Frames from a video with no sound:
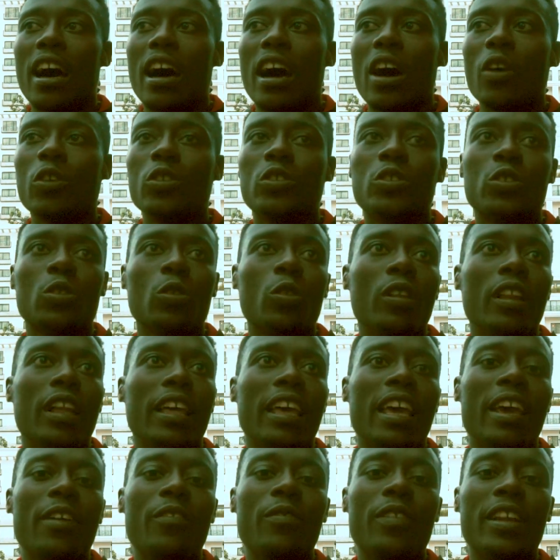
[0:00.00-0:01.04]
outrule
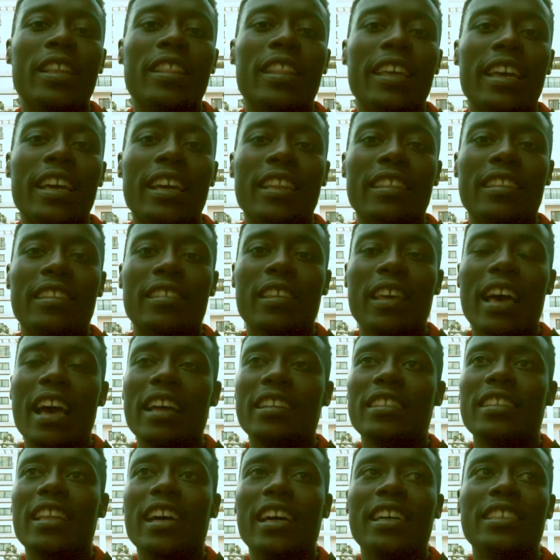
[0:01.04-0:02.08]
everything
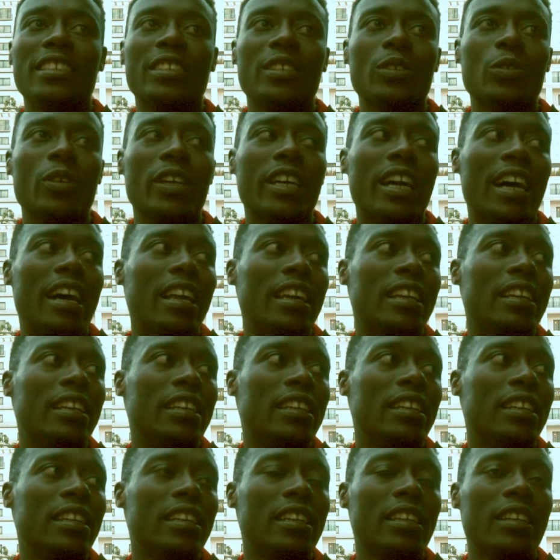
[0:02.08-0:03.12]
such that we
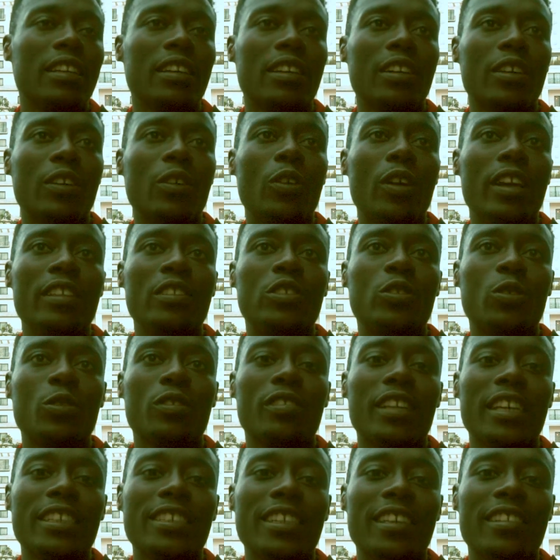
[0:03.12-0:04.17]
can go into
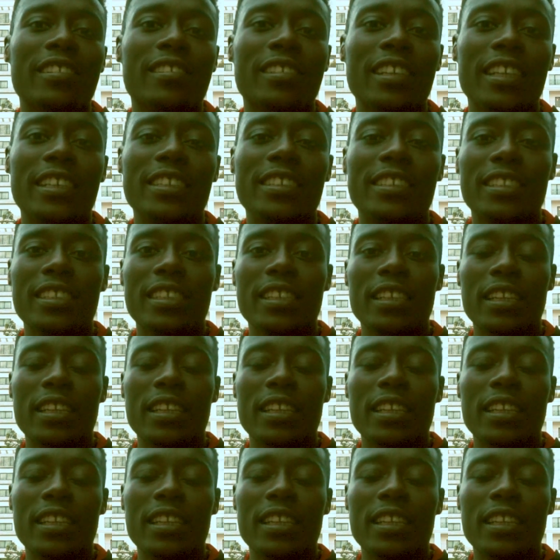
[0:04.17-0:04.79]
such a state.